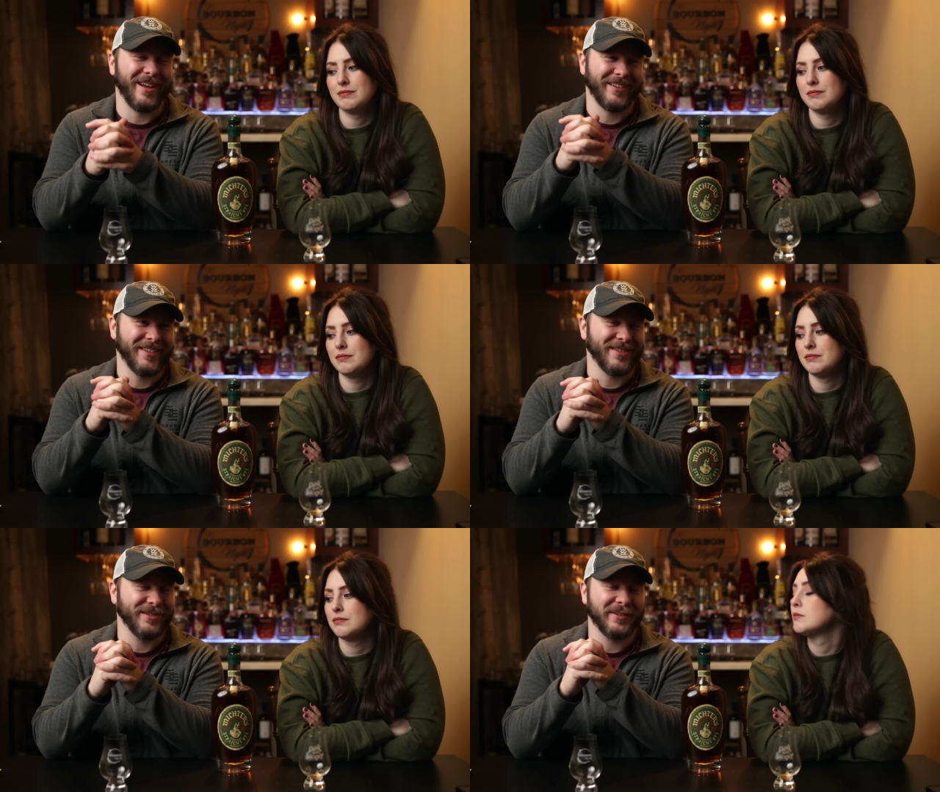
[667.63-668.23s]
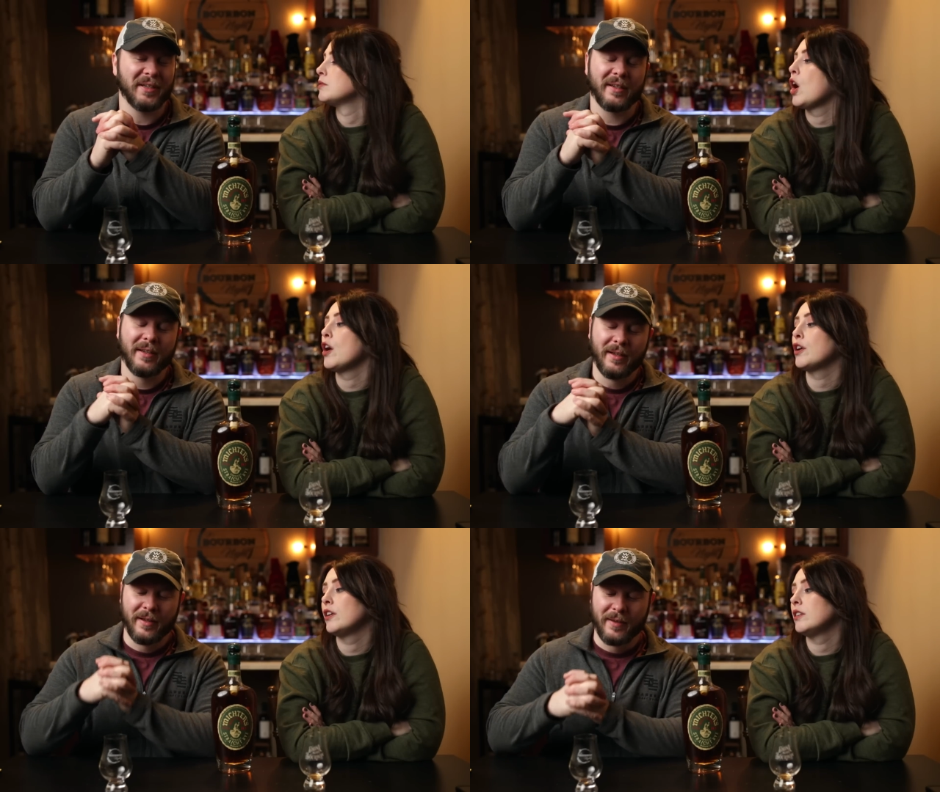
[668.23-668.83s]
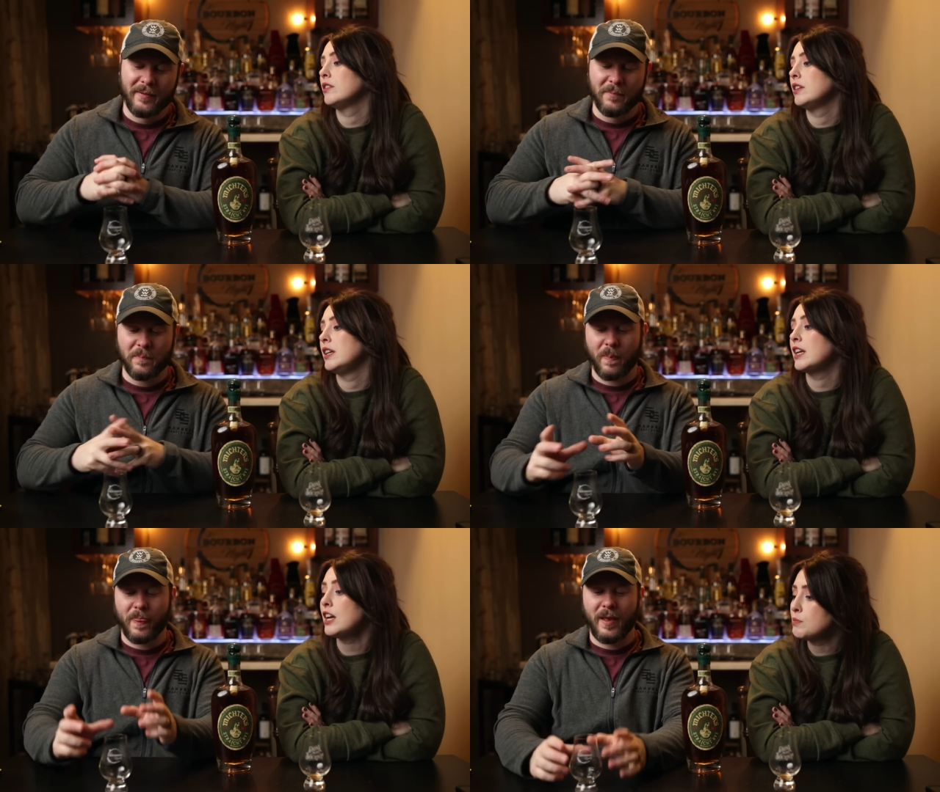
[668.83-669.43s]
Speaker 1: we're not deserving.
Speaker 2: On our
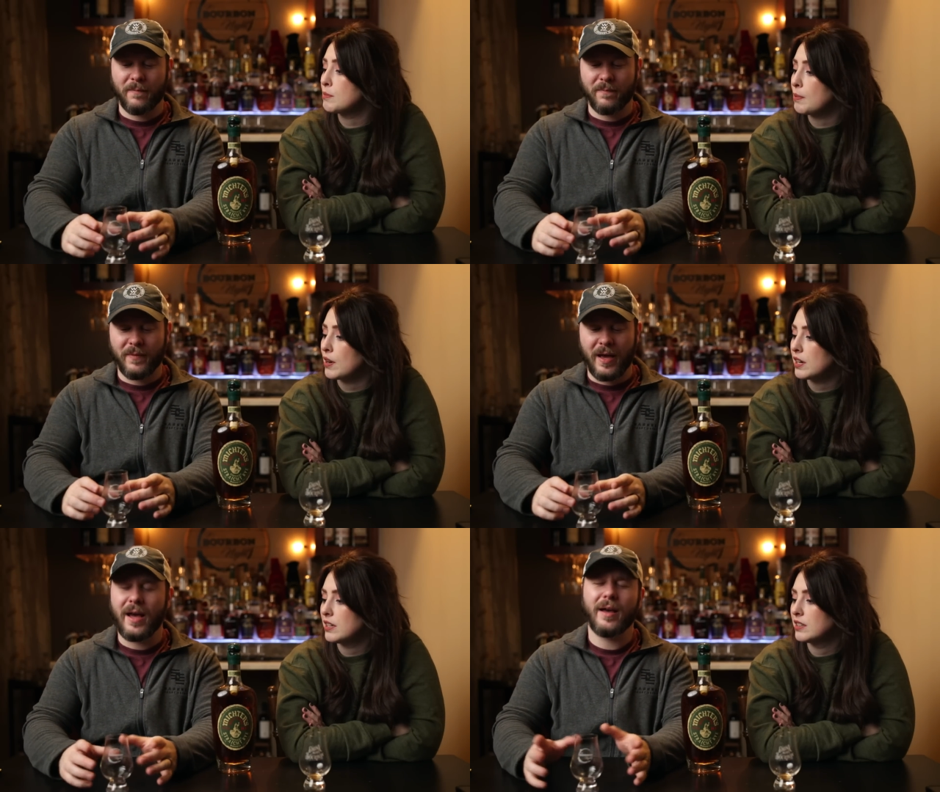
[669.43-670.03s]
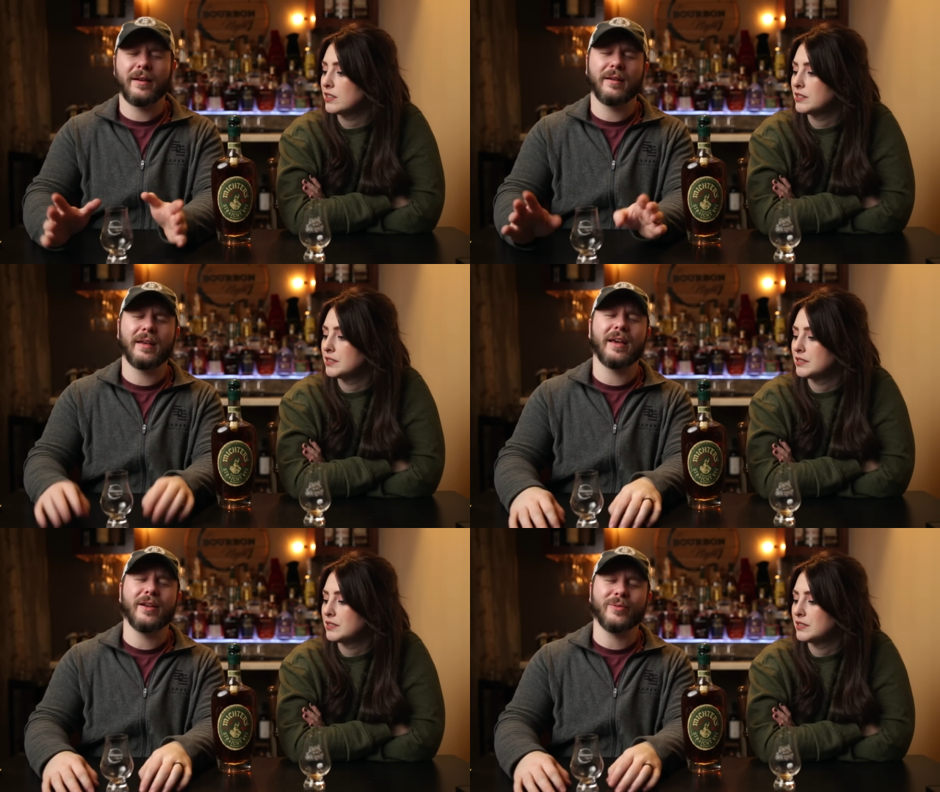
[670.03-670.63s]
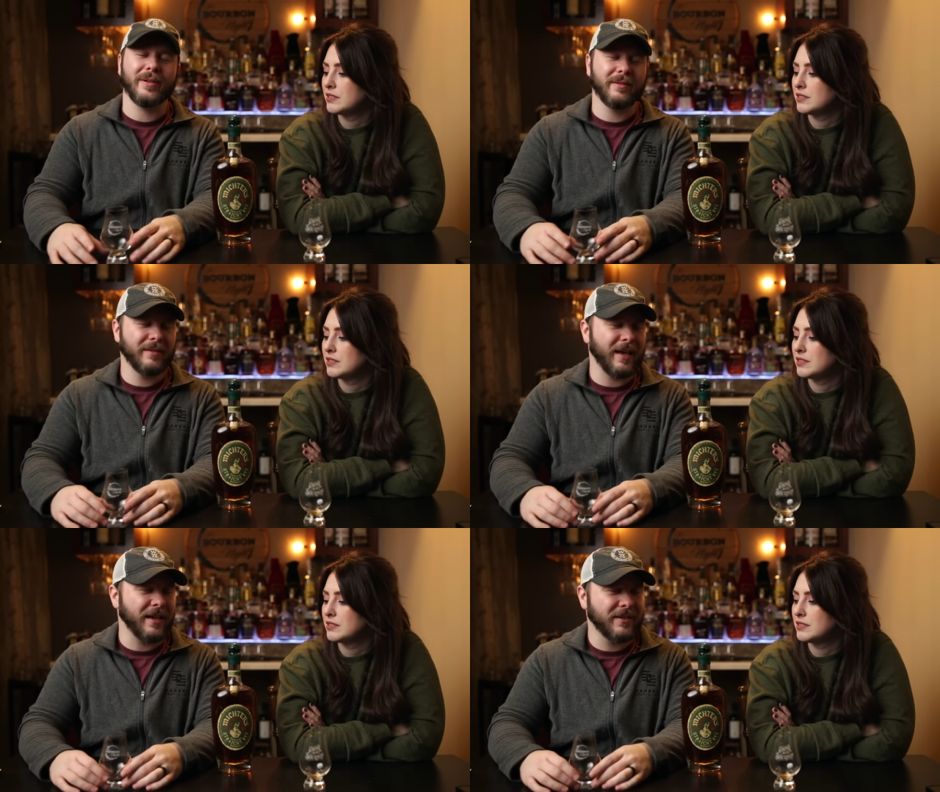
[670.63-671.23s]
engagement party.
Speaker 1: Uh, engagement.
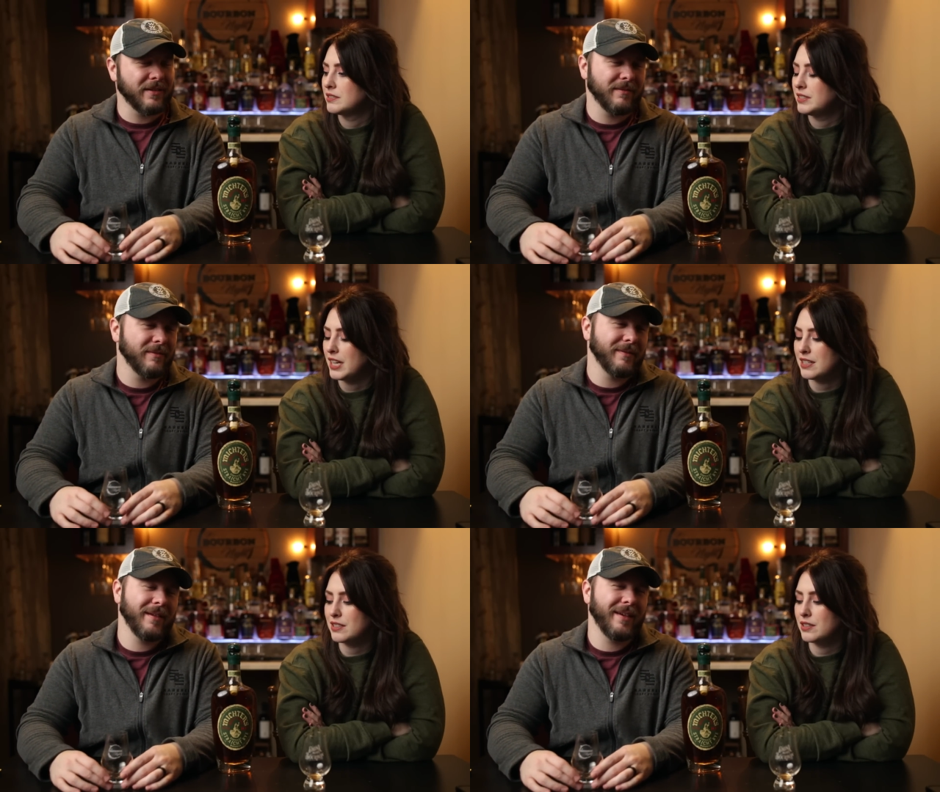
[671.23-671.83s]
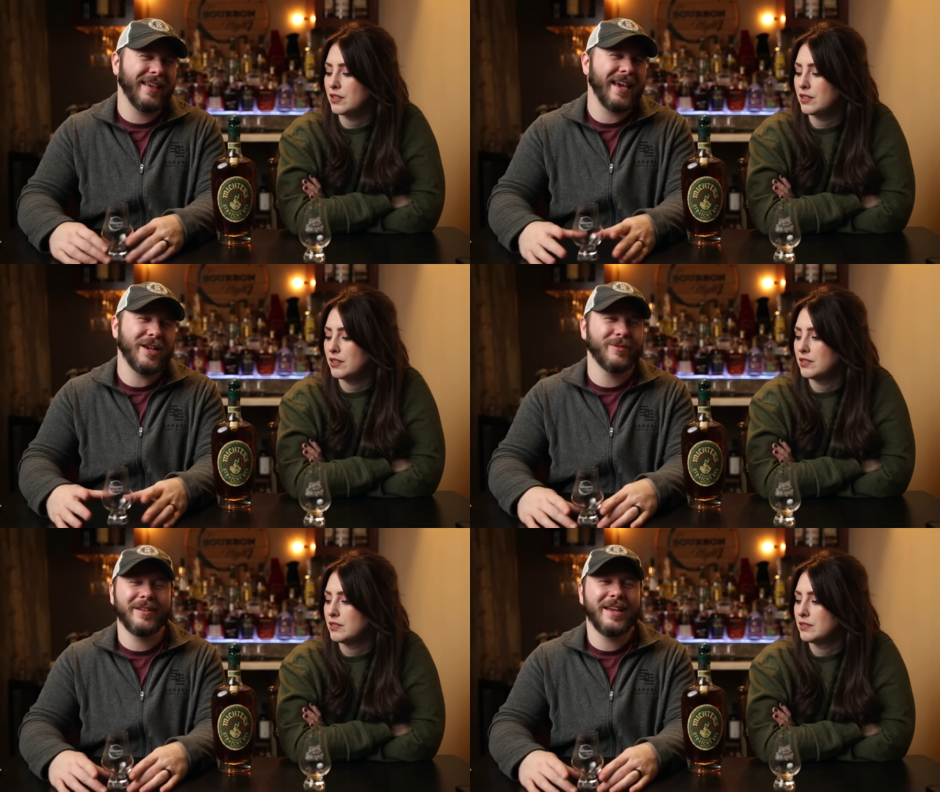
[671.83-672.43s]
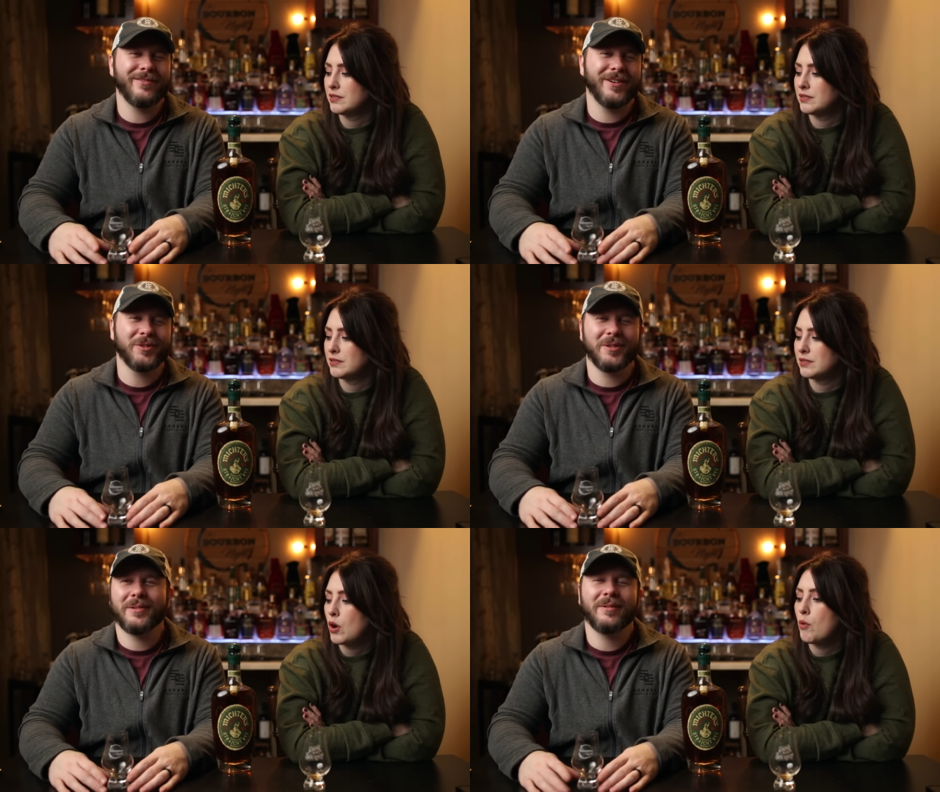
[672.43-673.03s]
Yes. Yes. Engagement
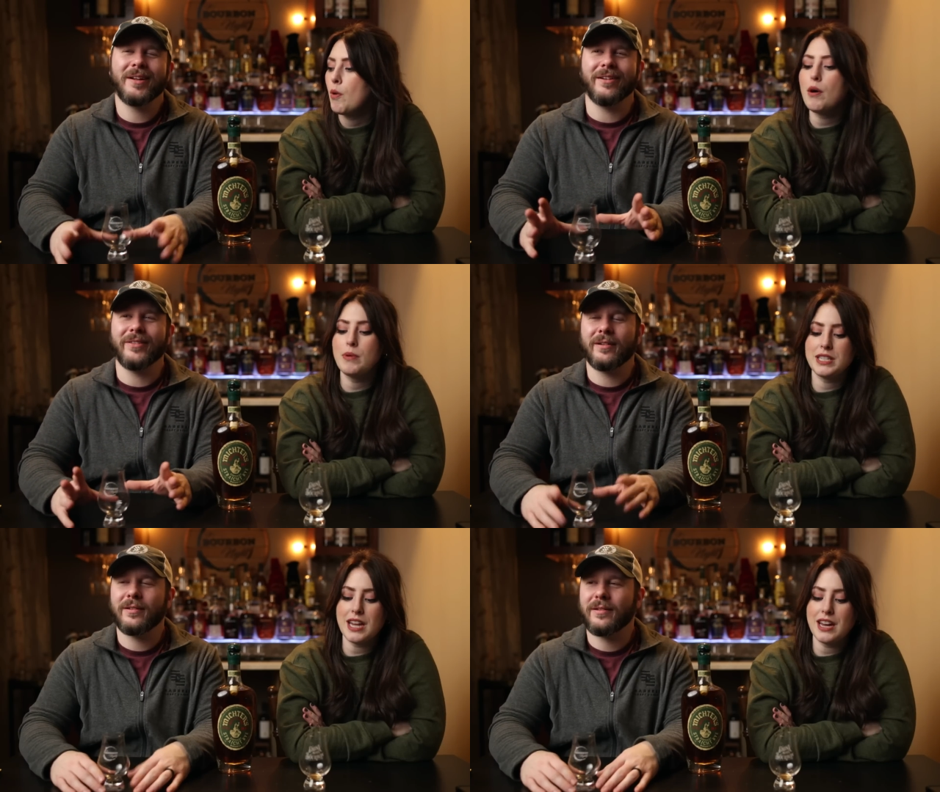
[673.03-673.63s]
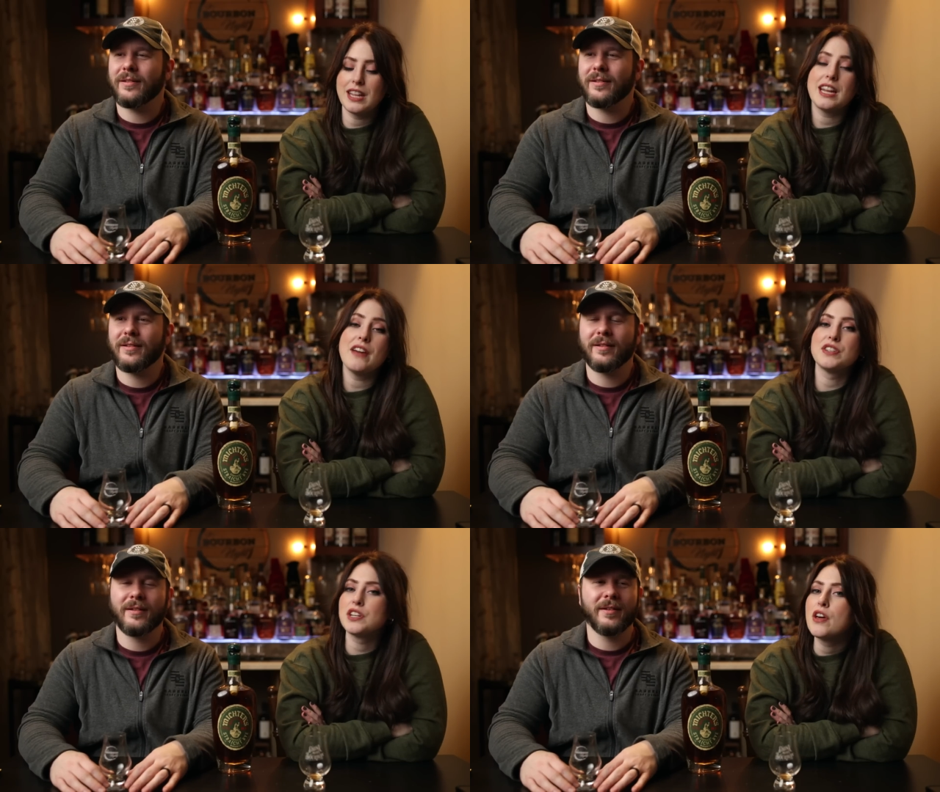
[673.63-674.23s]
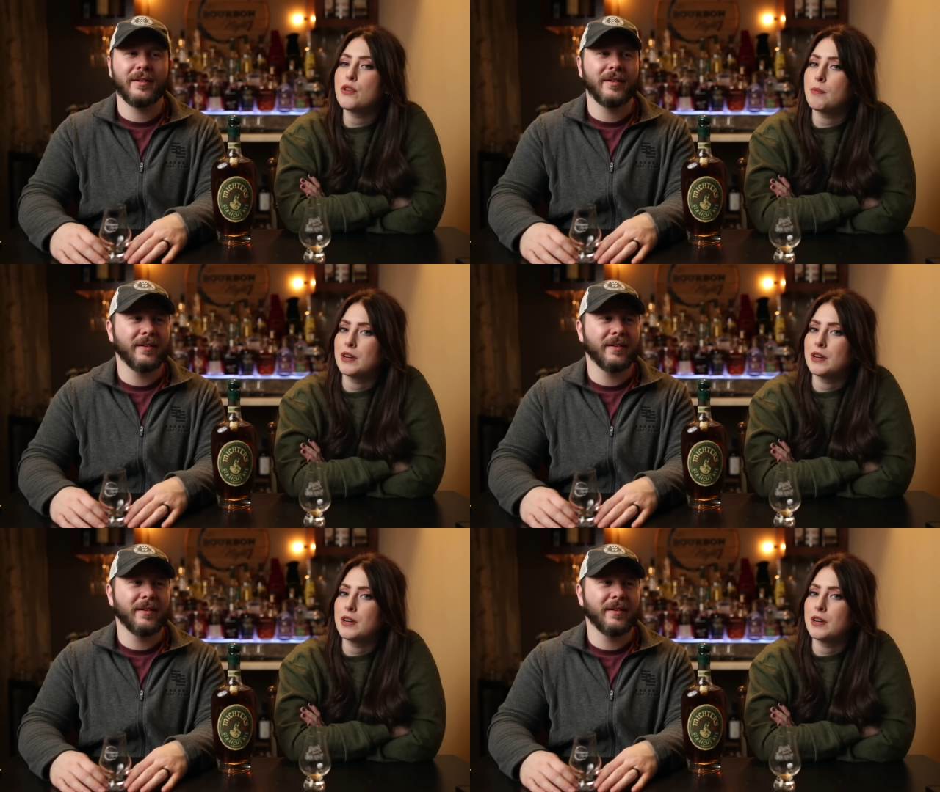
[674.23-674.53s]
anniversary. Whatever. Well, we
Speaker 2: said they gave us another